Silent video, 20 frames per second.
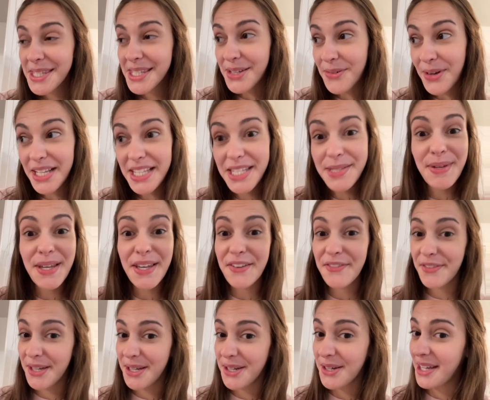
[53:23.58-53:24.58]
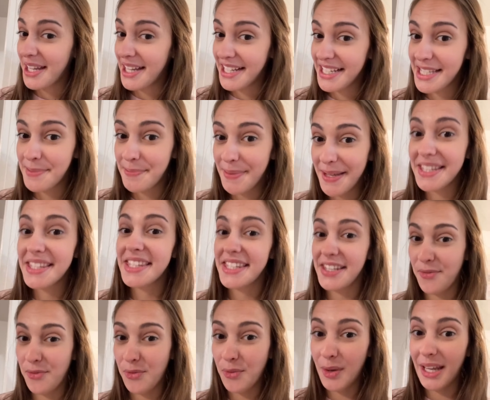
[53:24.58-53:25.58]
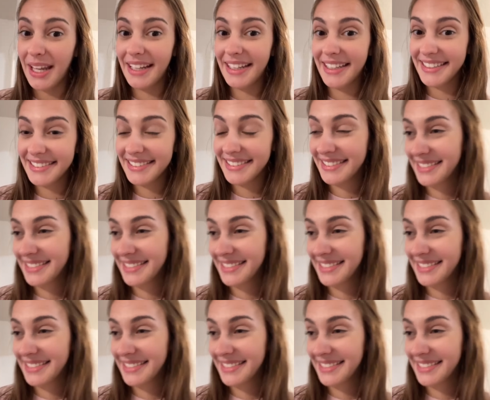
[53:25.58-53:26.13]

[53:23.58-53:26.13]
It's going to be a very expensive week.